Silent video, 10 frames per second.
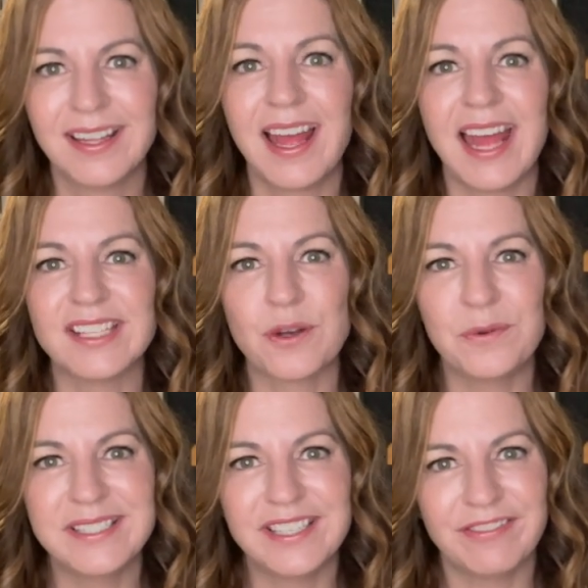As
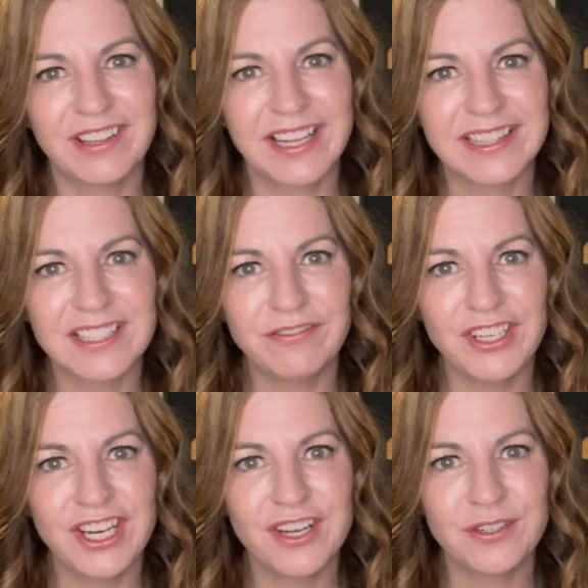always, if you like this
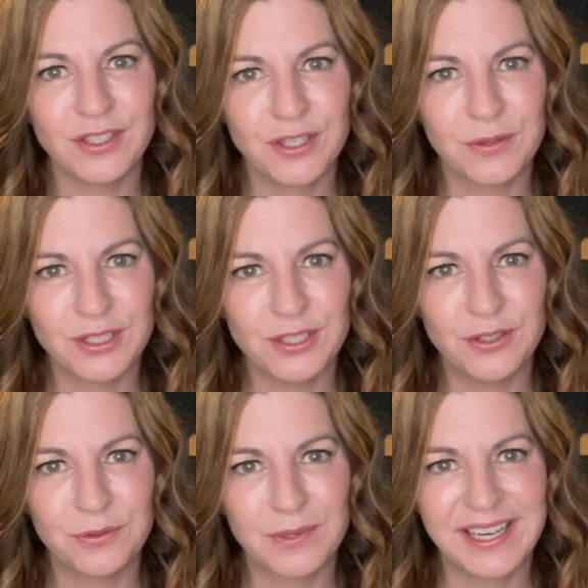video, you know what to
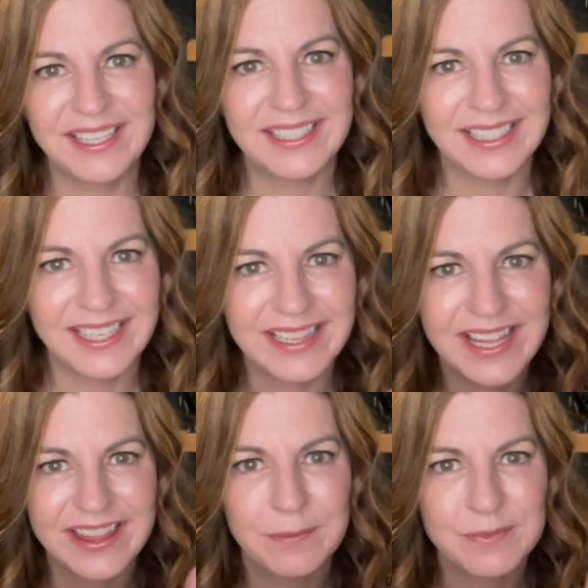do, right? Hit
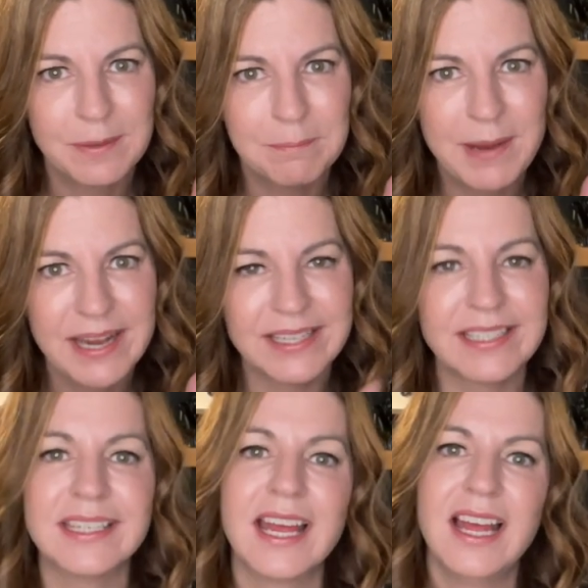that thumbs up
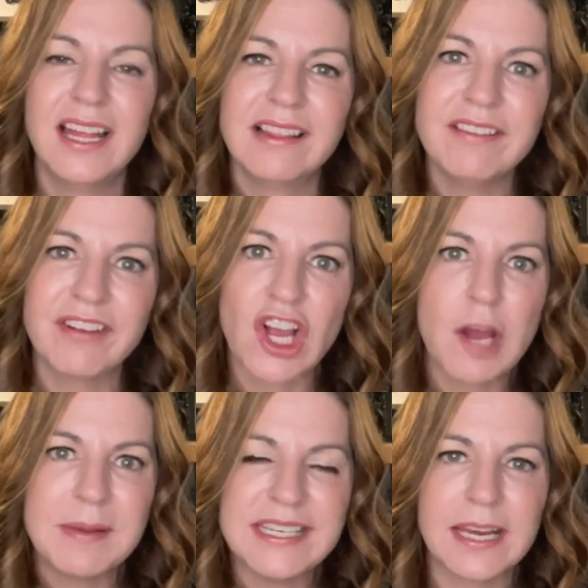button, leave a
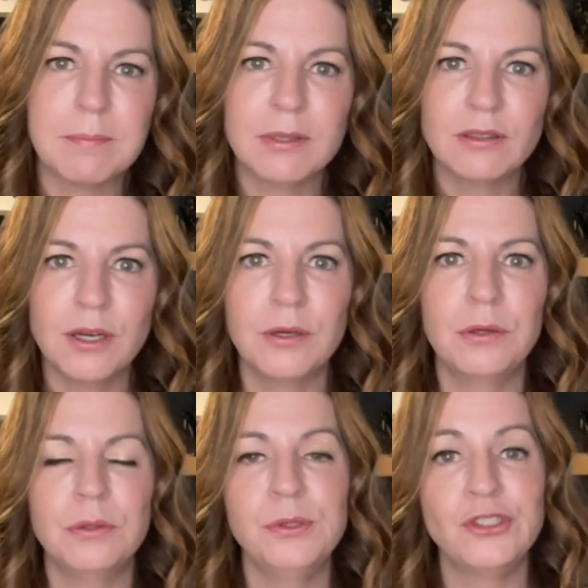comment down
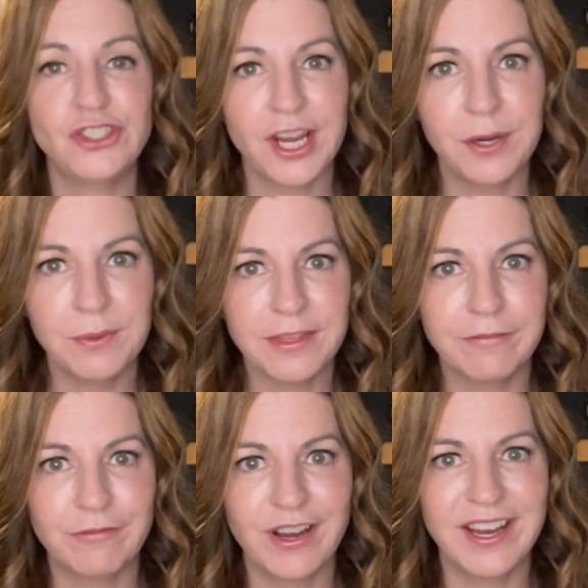below, share with a
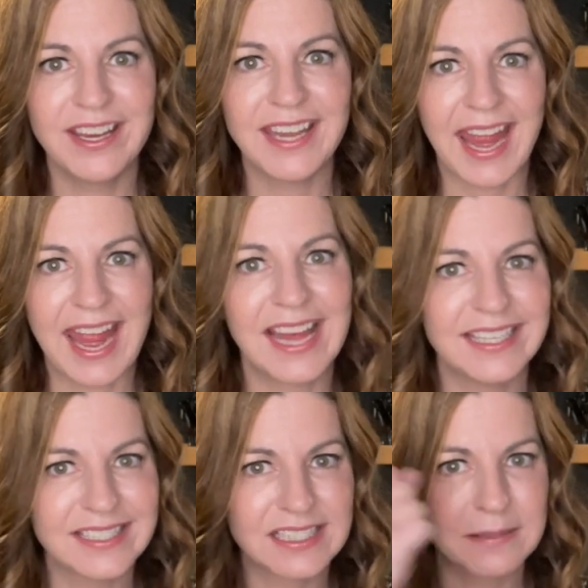friend,
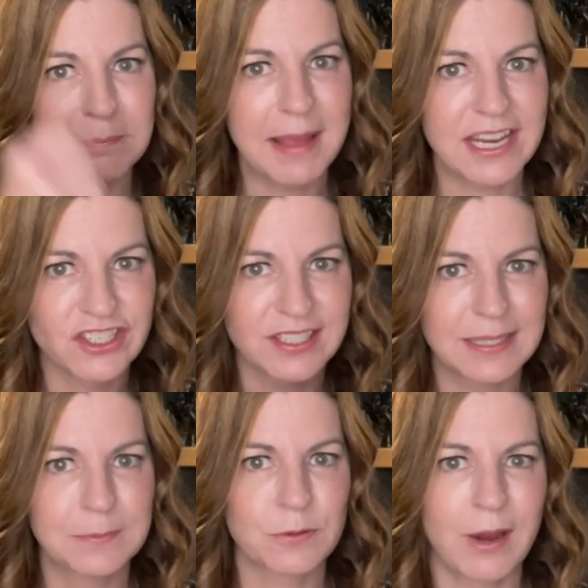and smash that
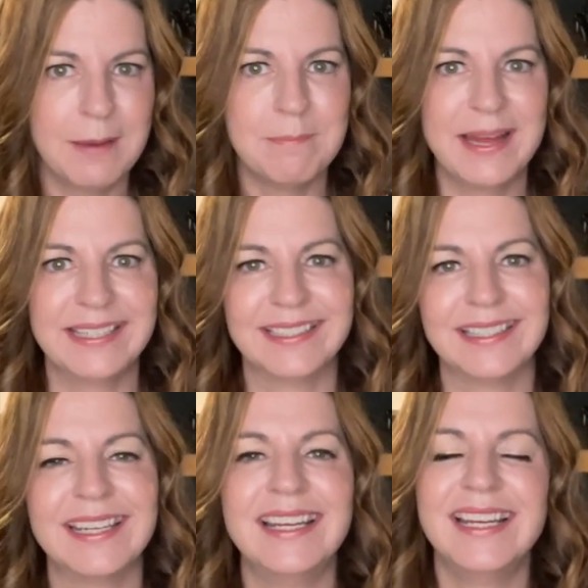subscribe button.
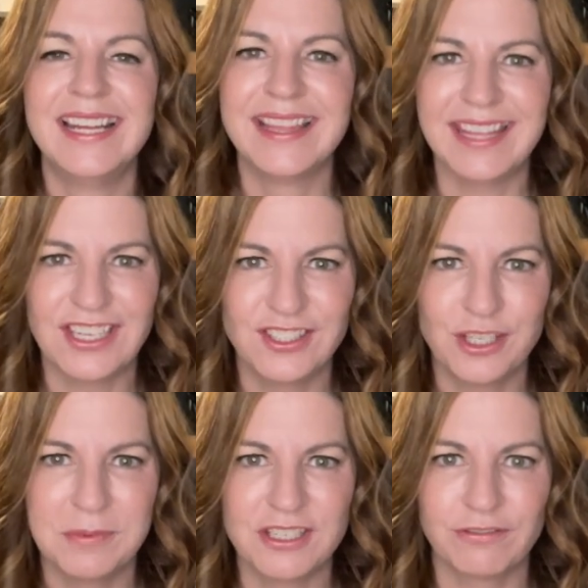Thank you so
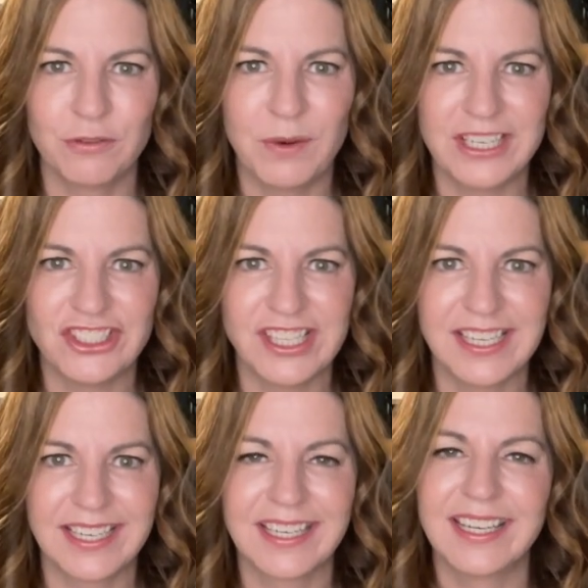much for
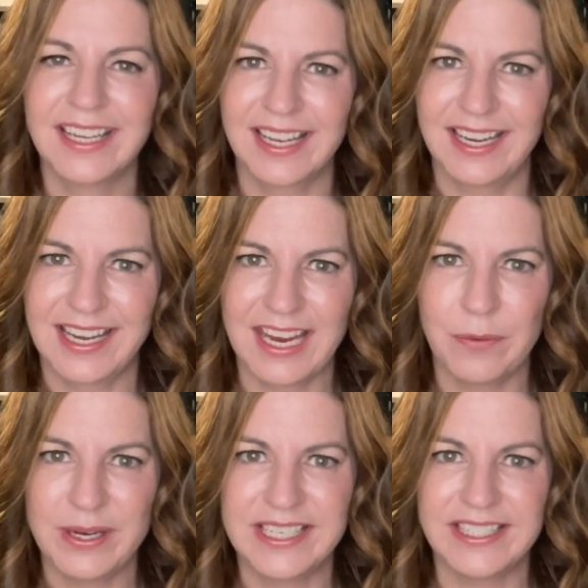watching. And I can't
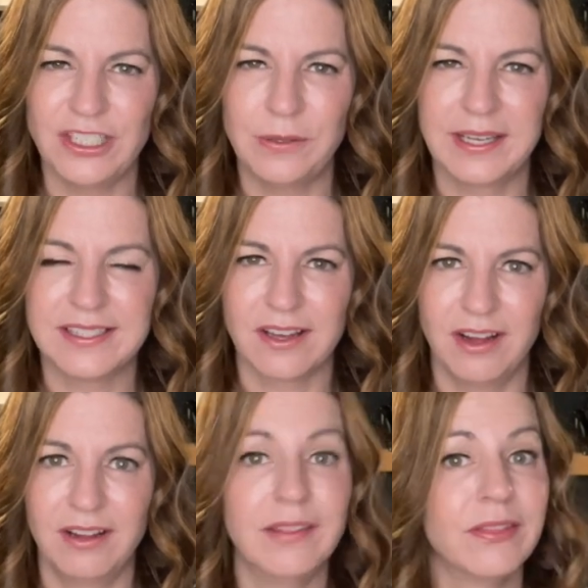wait to see you guys
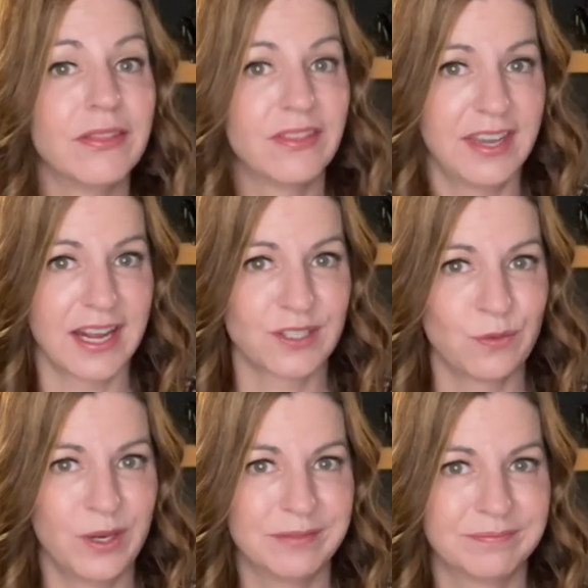on the next
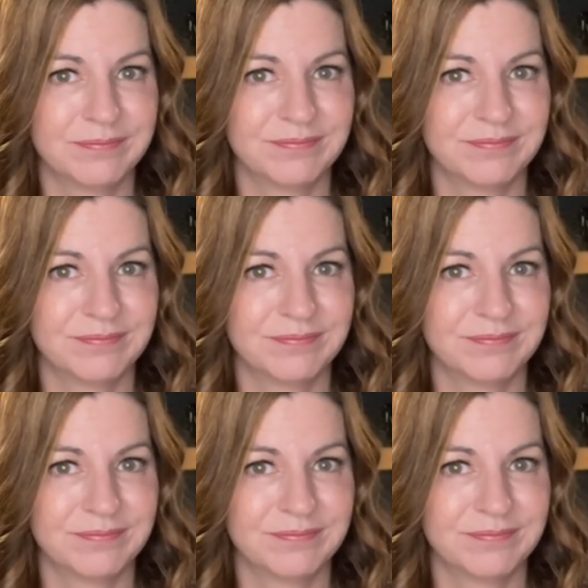one.